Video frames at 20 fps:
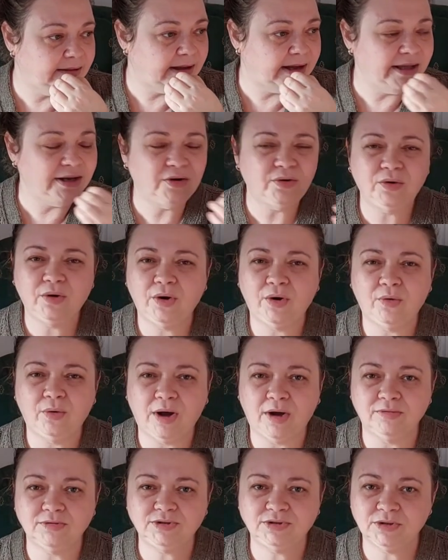I don't know
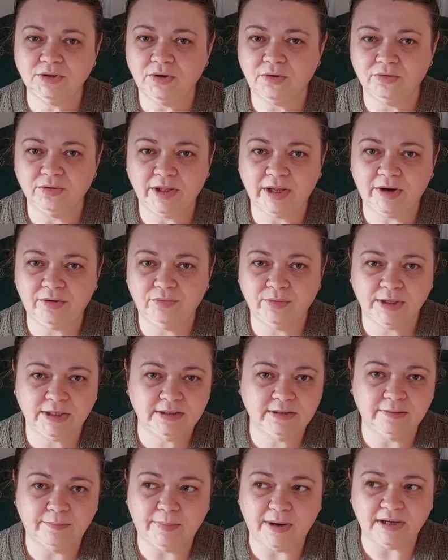how to go there
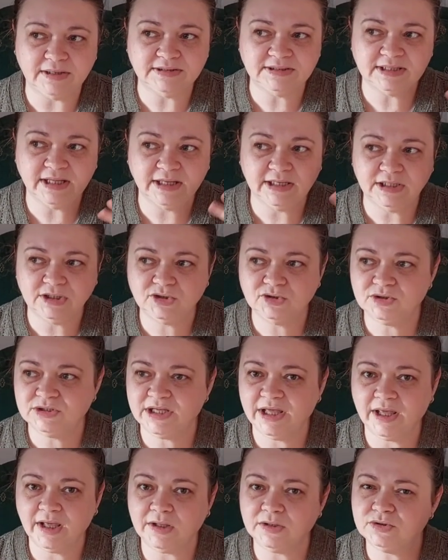with the bus. I need to
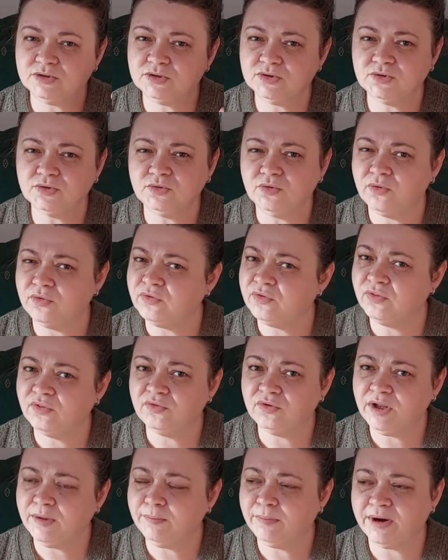take 2 or
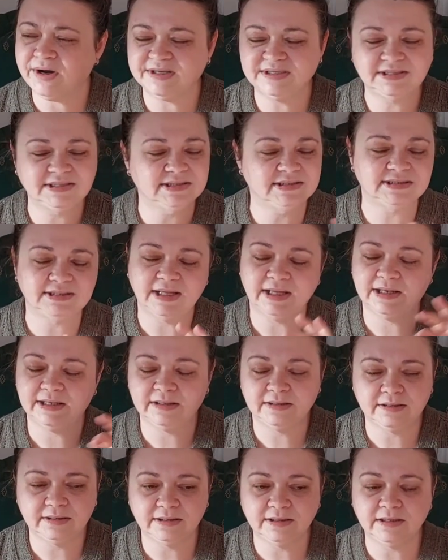3 buses,
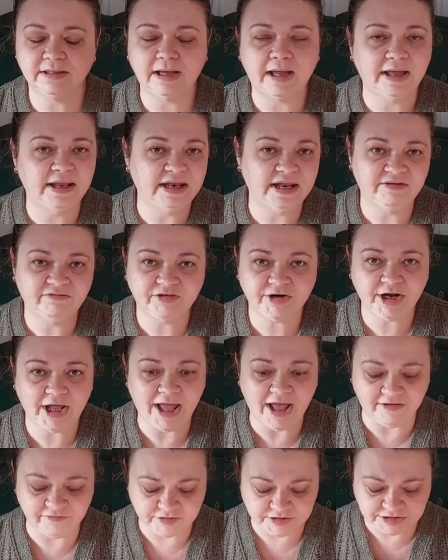and I never
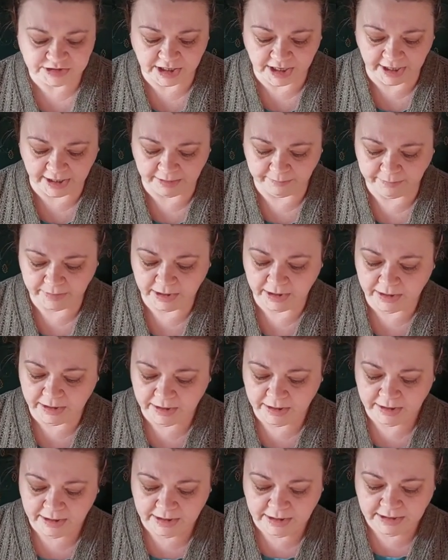have time.
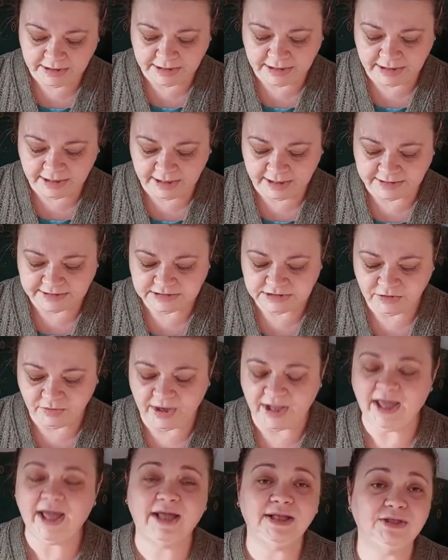So
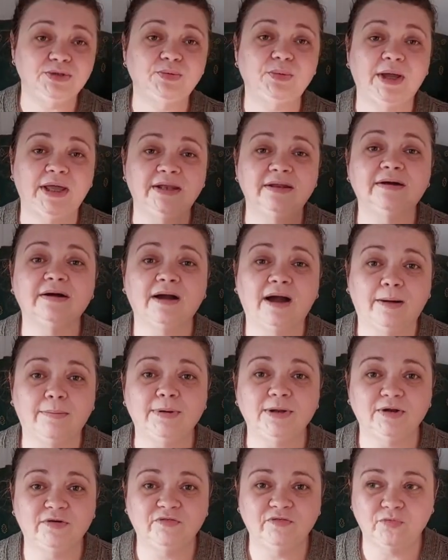I had to wait a
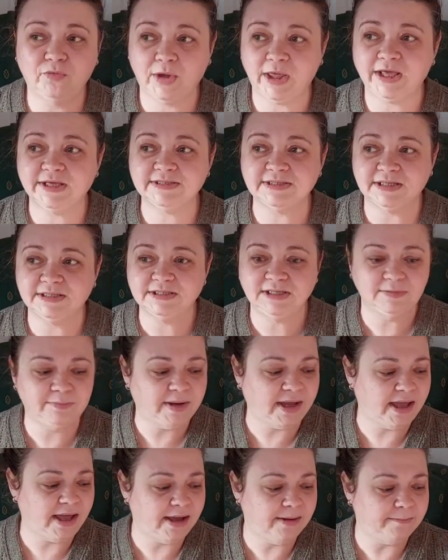couple of weeks until
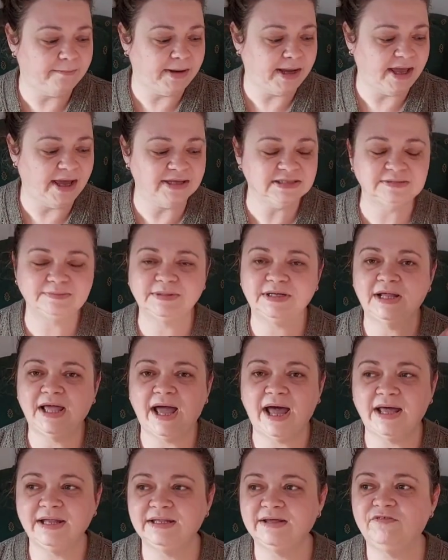my husband
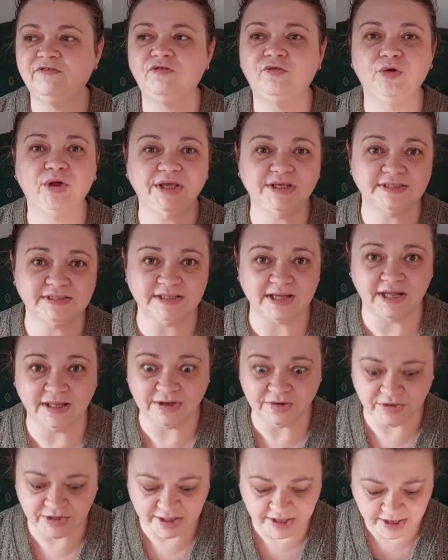had a free
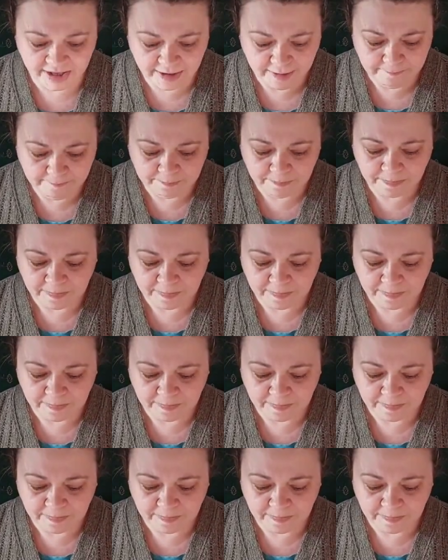Saturday